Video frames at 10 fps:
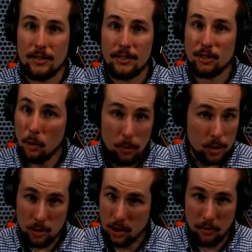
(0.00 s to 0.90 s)
Don't put
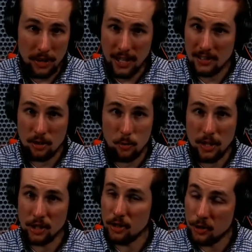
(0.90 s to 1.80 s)
yourself in that
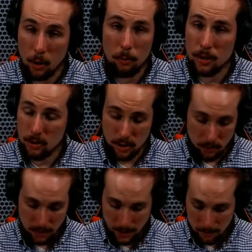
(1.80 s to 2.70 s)
situation. Don't put
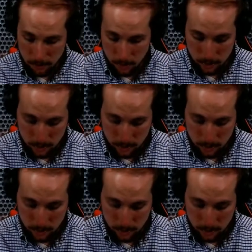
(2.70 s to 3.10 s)
yourself in that boat.